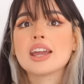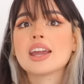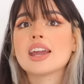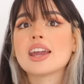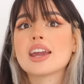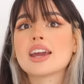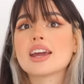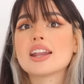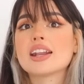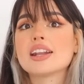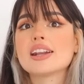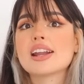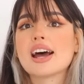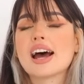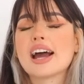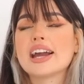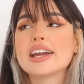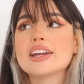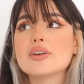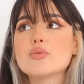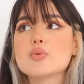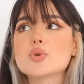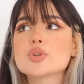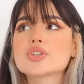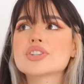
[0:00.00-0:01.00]
And
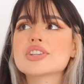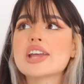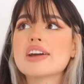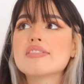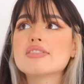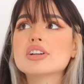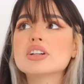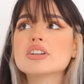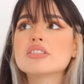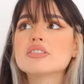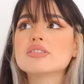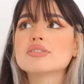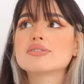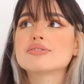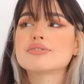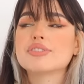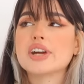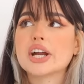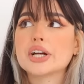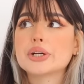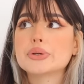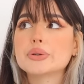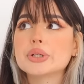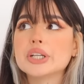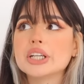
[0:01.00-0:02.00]
I was never
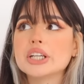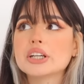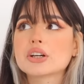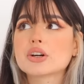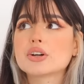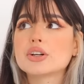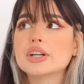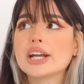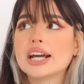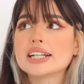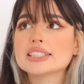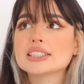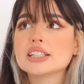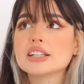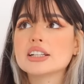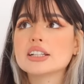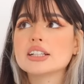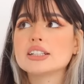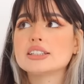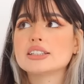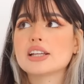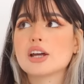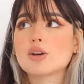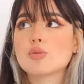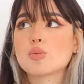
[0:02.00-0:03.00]
very connected
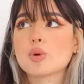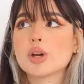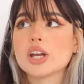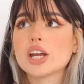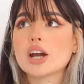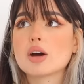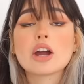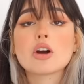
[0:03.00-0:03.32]
in that way.